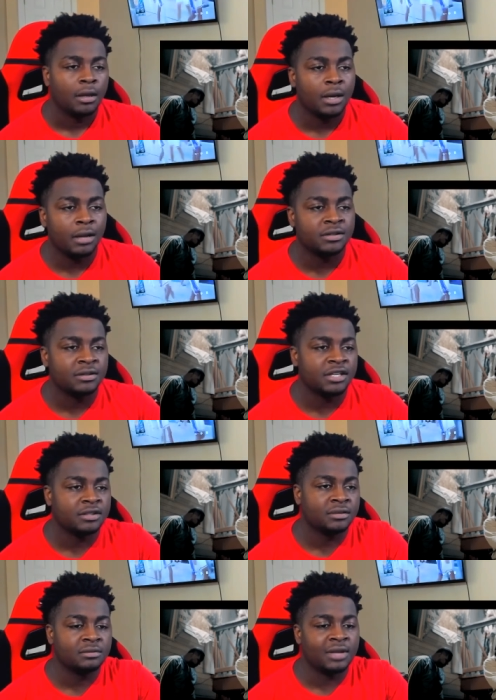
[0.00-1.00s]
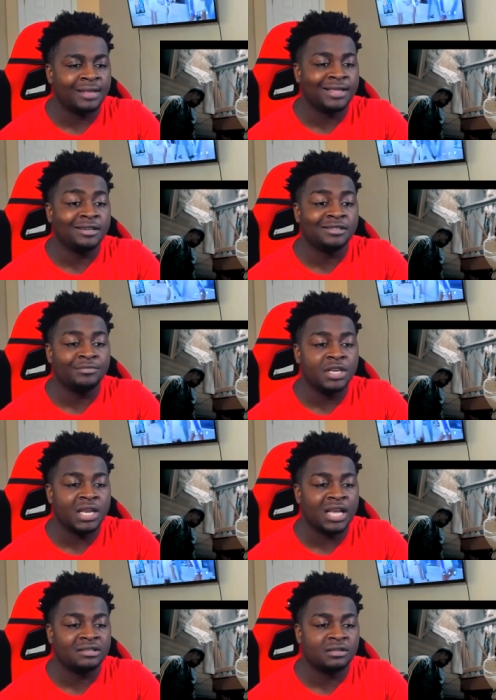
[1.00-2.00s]
That was that's. I think to me
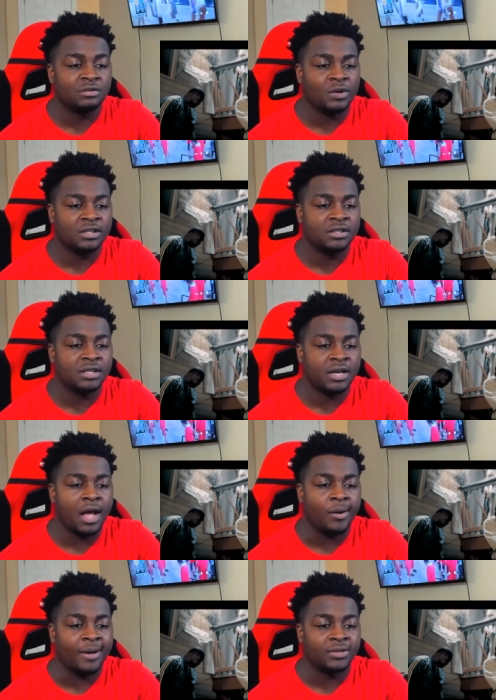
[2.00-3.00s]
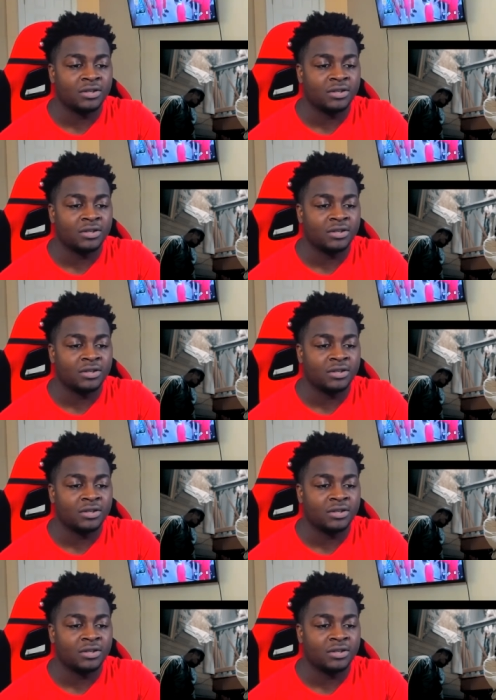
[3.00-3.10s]
that's what stood out out